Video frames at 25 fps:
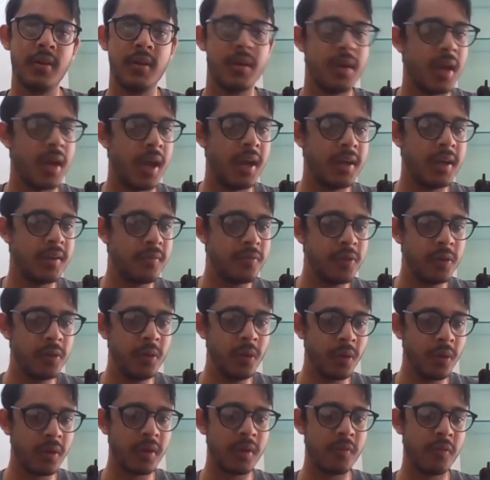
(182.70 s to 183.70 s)
And if you
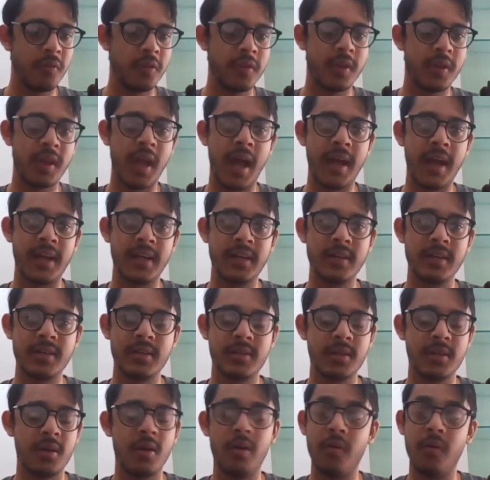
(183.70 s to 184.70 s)
look for the
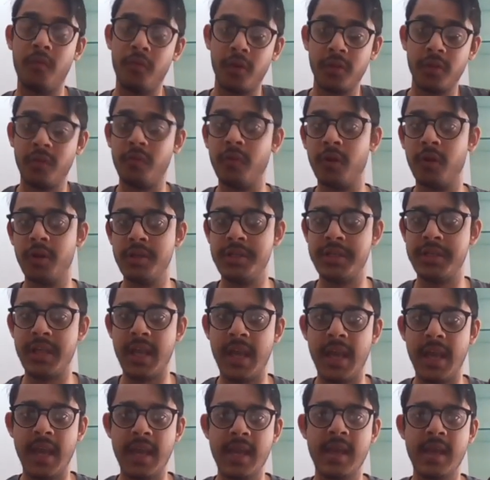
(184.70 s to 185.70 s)
characters, for the words
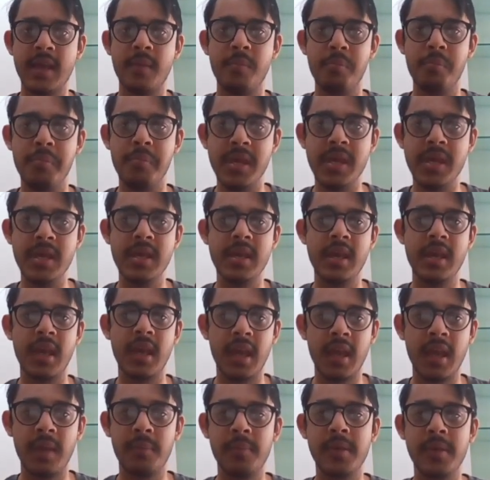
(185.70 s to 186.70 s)
A, B,
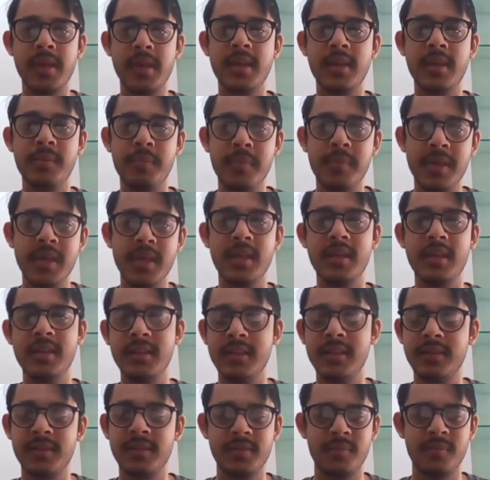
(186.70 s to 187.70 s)
AB, B,
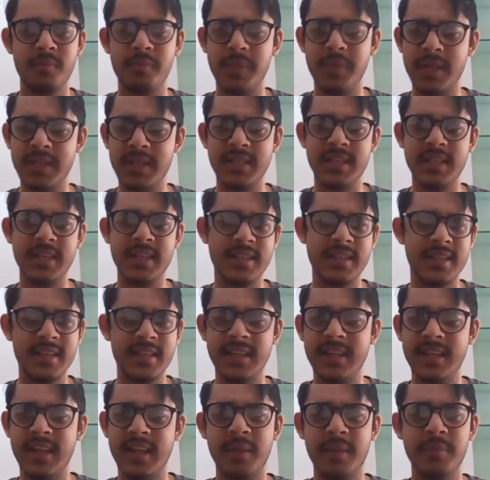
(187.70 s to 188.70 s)
BC,
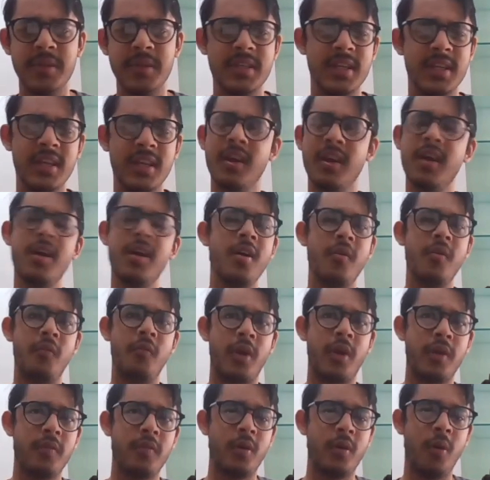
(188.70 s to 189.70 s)
C, ABC,
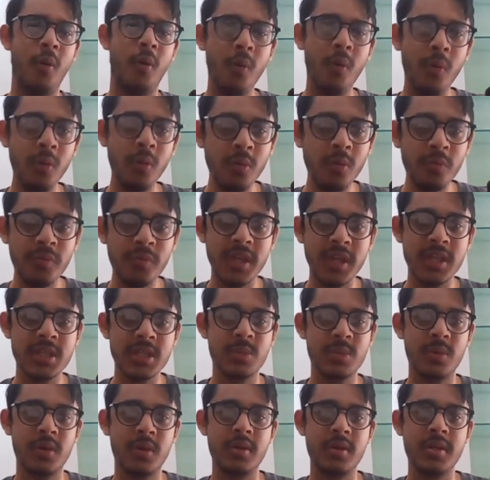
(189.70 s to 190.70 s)
whatever, all of
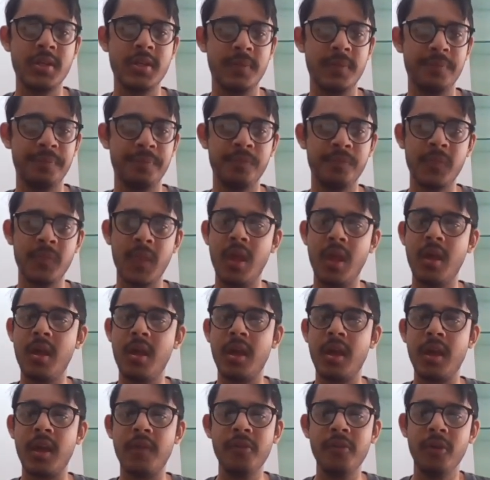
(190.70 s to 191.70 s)
these words,
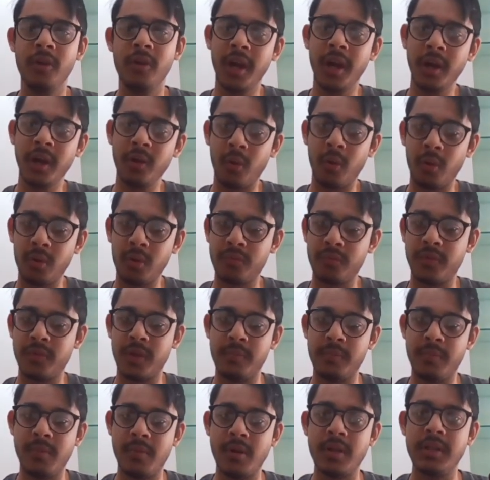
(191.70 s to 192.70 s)
if you look at all of
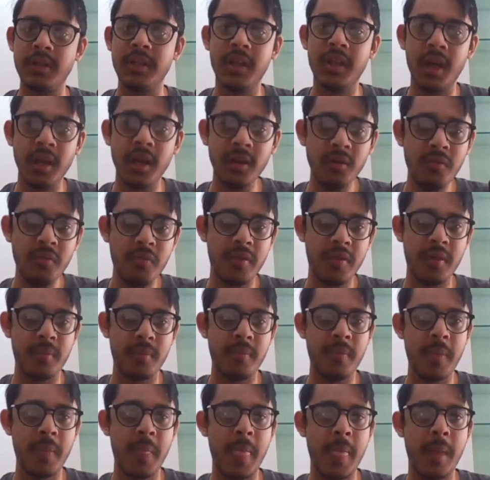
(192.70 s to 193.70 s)
them, none of
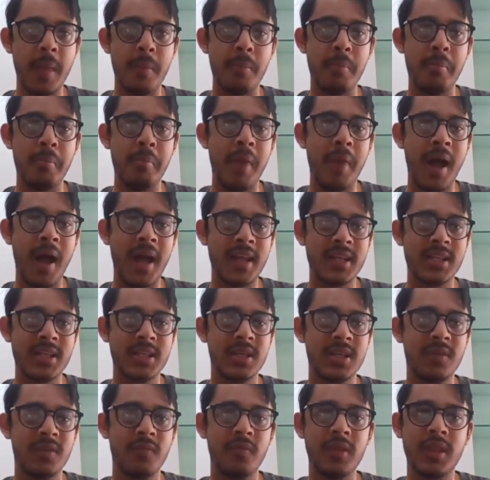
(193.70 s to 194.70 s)
them
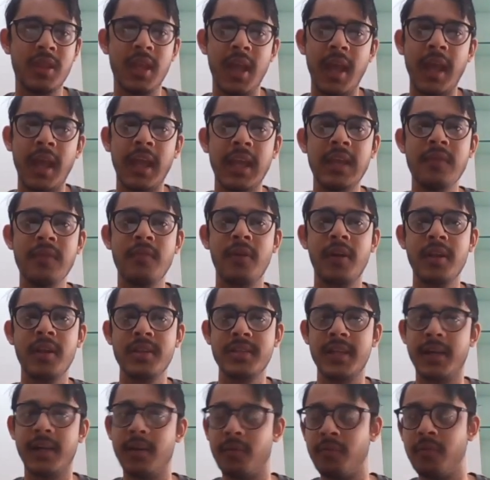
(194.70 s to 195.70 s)
match with any word
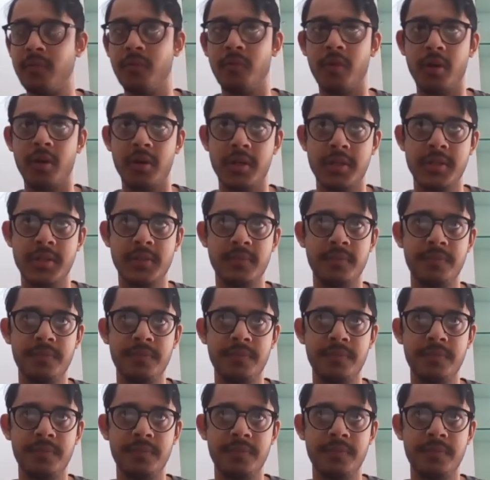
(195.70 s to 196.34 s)
inside of the words.